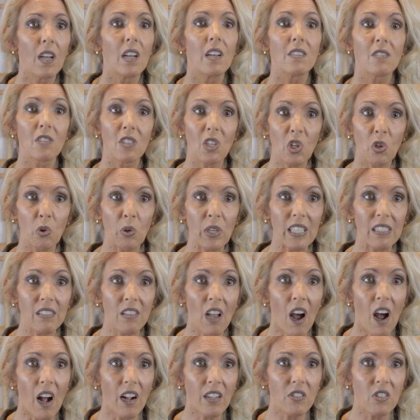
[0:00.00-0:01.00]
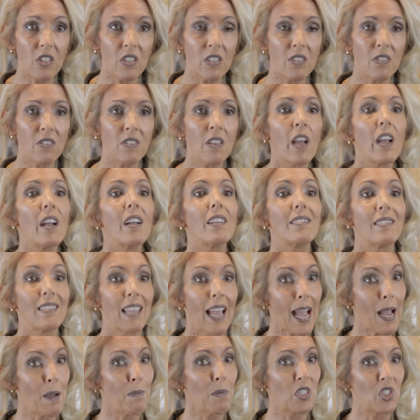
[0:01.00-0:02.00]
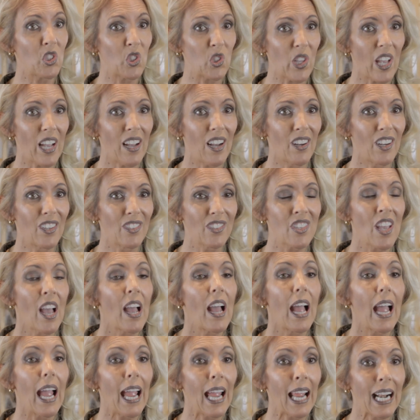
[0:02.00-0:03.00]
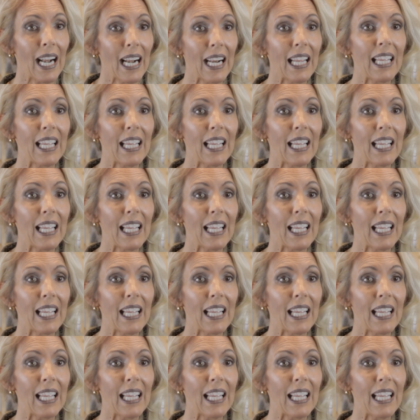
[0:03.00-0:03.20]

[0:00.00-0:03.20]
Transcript: secrete toxins, damage cells, and